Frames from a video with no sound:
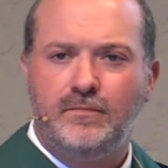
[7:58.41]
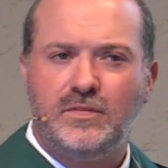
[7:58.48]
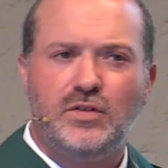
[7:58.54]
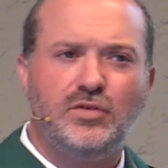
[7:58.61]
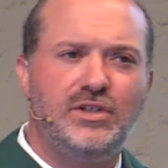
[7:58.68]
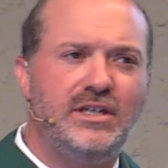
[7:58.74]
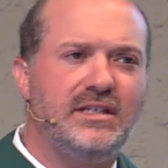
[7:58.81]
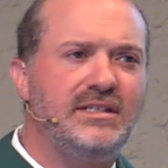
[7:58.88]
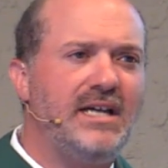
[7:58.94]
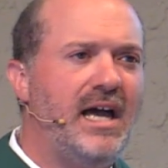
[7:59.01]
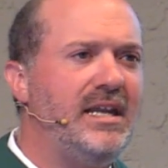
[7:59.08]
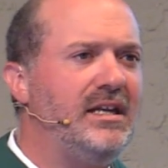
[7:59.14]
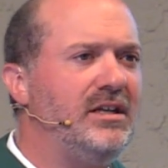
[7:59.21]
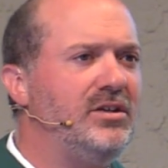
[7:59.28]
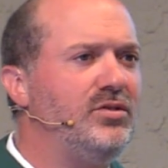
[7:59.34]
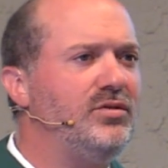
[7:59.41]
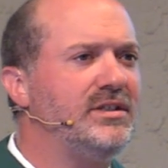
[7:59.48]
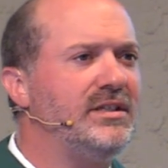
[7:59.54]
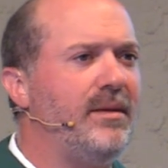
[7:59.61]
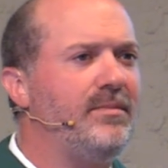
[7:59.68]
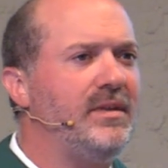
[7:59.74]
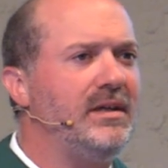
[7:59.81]
So she decided to do
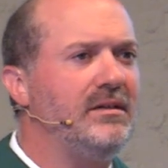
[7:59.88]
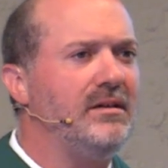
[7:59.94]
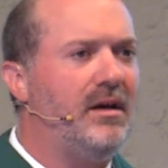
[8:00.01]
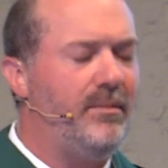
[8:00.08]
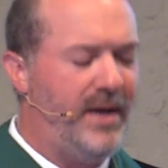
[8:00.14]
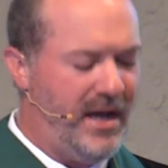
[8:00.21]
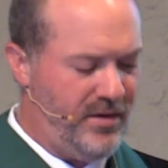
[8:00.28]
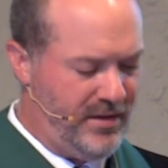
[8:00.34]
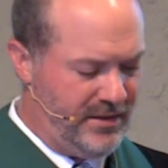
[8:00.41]
something about